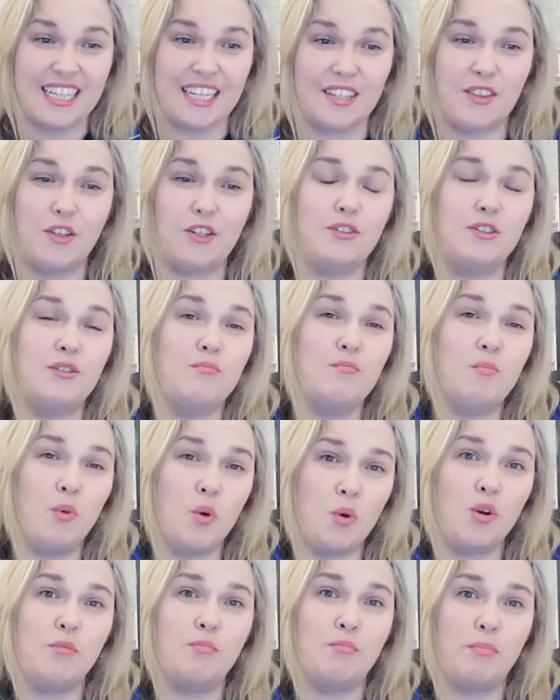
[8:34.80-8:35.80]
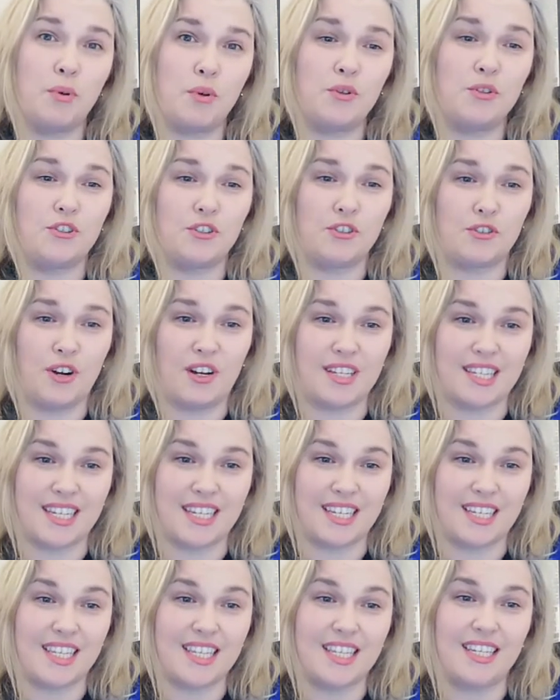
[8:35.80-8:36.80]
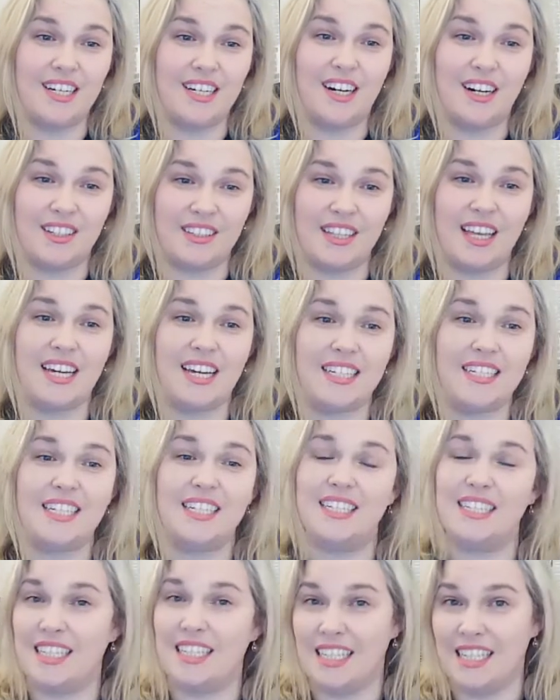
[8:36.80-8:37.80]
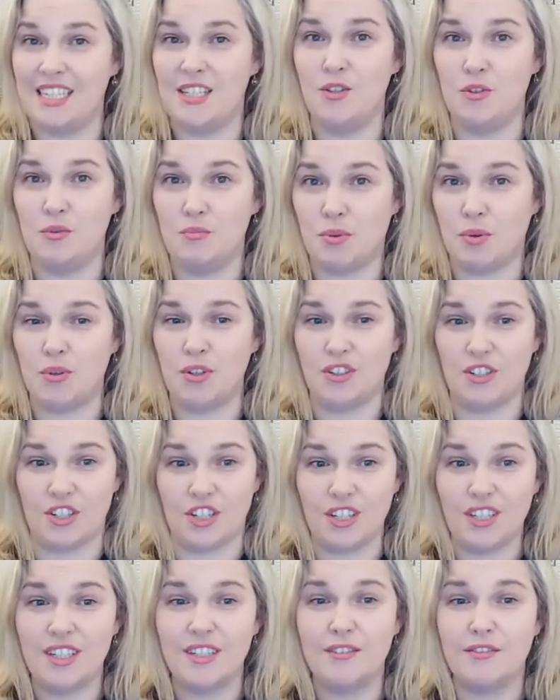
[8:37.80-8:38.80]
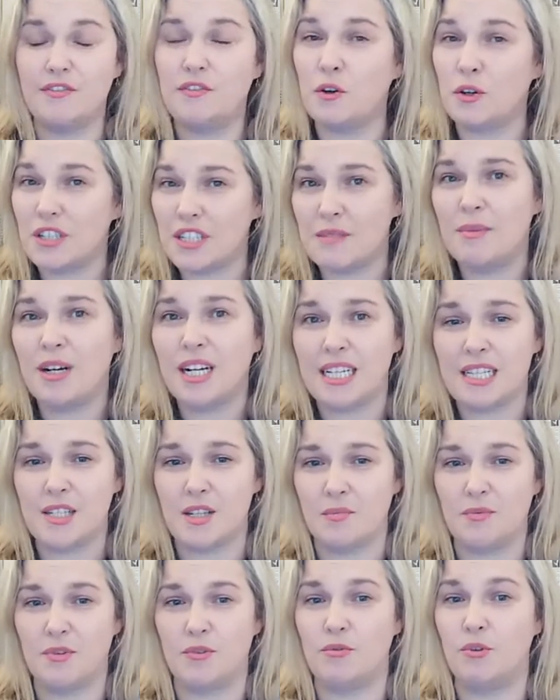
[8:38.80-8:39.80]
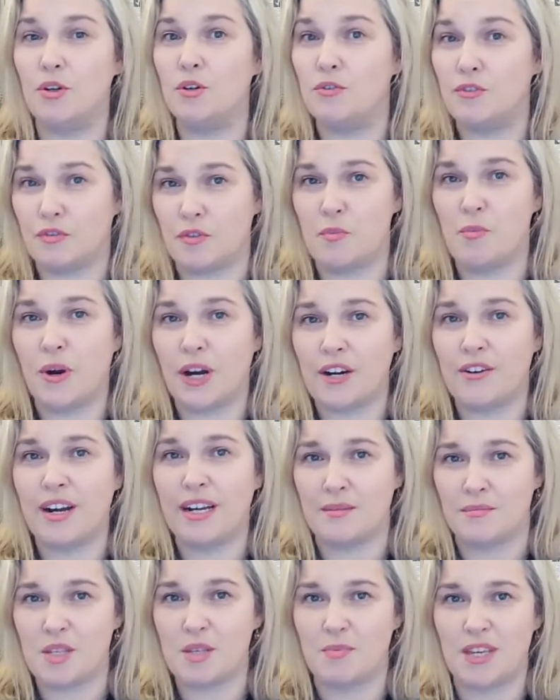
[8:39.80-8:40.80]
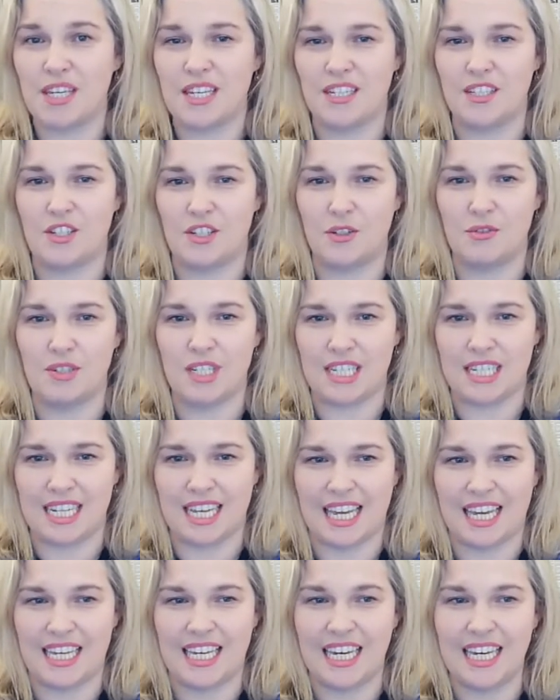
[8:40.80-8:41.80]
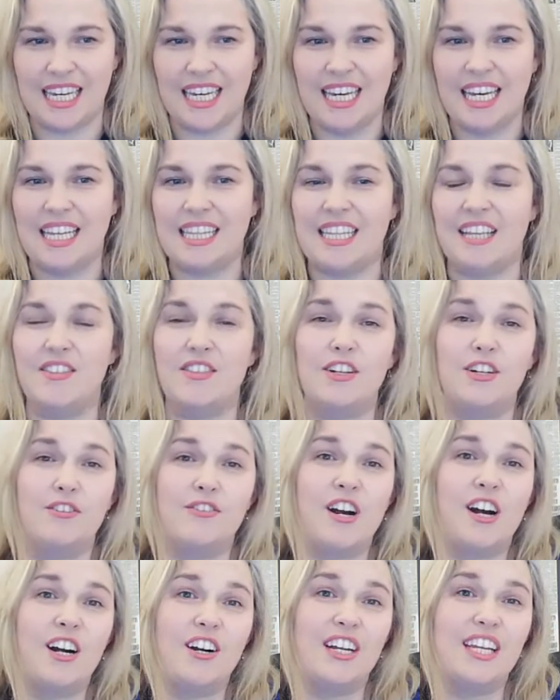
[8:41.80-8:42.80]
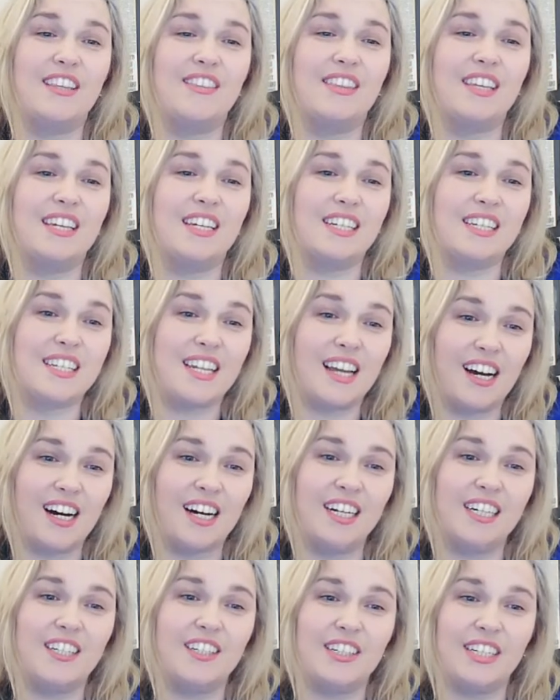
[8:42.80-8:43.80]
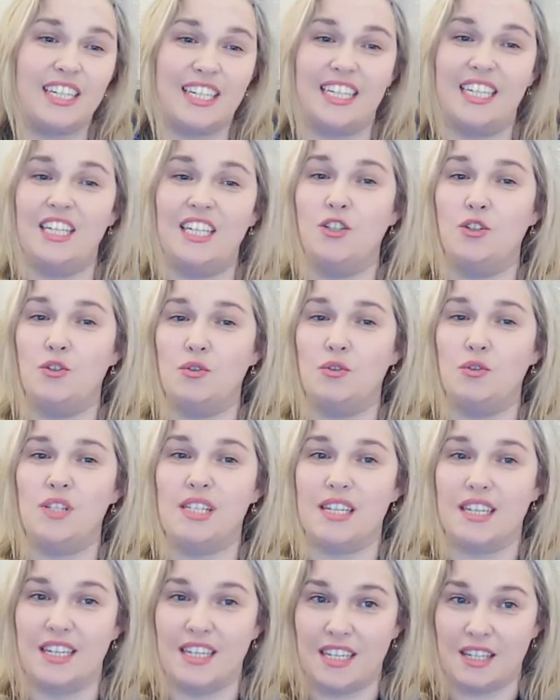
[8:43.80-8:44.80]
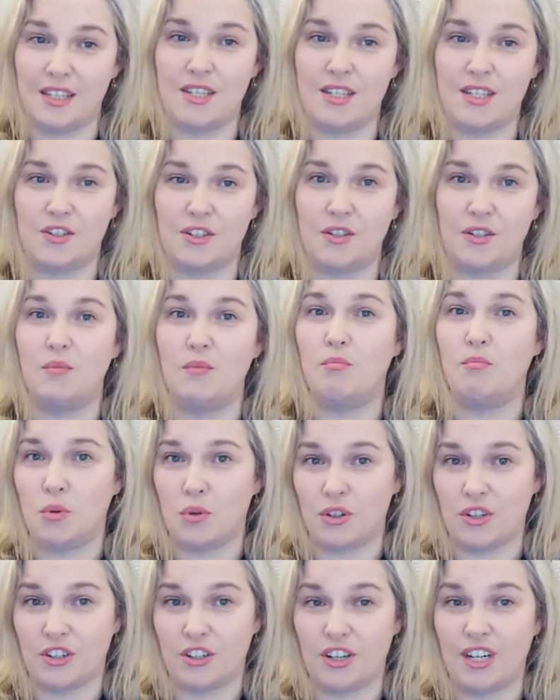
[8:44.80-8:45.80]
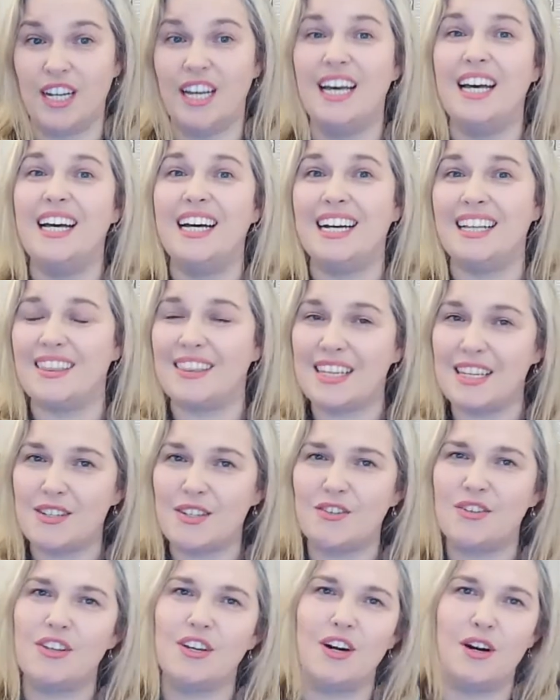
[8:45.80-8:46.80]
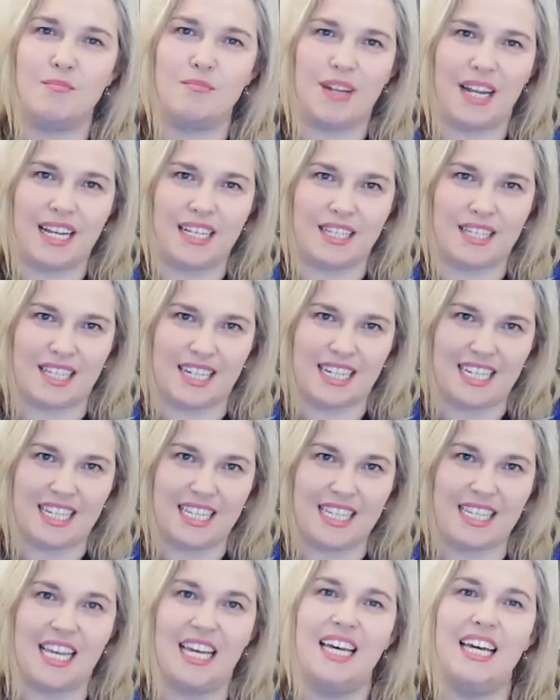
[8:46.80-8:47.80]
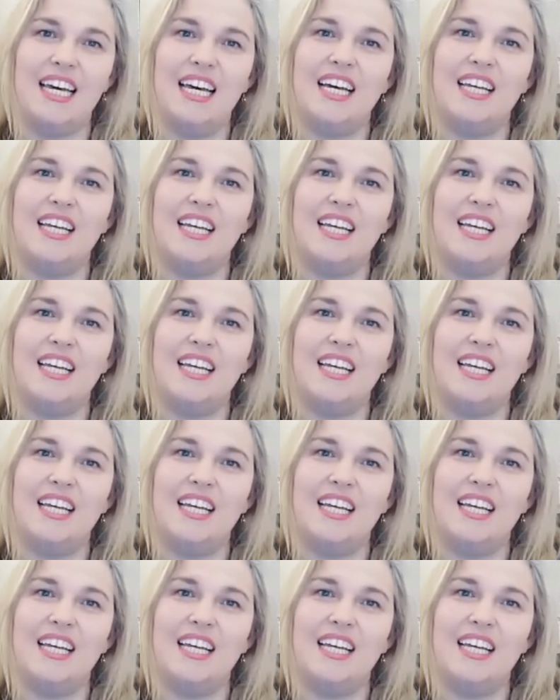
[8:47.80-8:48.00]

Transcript: that there are more border crossings on that EU border, 40 miles up the road from where I'm speaking to you today, than there are in the entire EU's eastern border. And these are the complexities